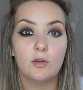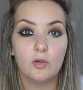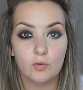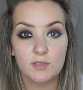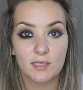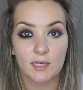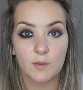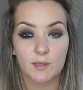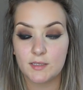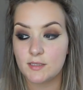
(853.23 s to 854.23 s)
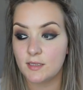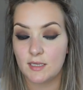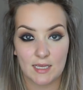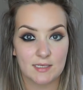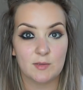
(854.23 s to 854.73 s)
No to liquid,
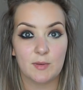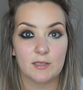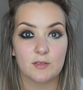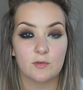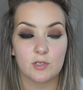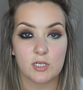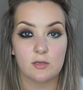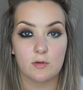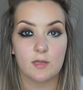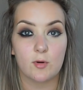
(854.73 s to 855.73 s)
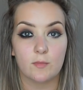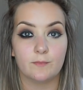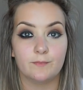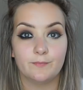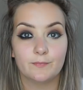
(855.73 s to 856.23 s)
yes to pencil or gel on the bottom.
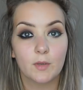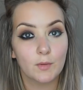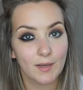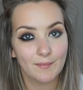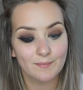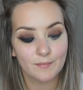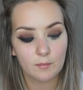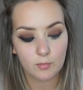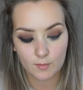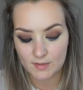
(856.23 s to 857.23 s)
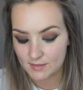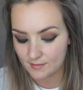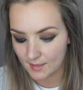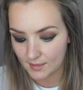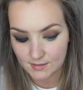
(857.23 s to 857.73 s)
Okay, promise?
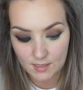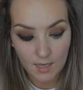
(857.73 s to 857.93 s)
Thanks.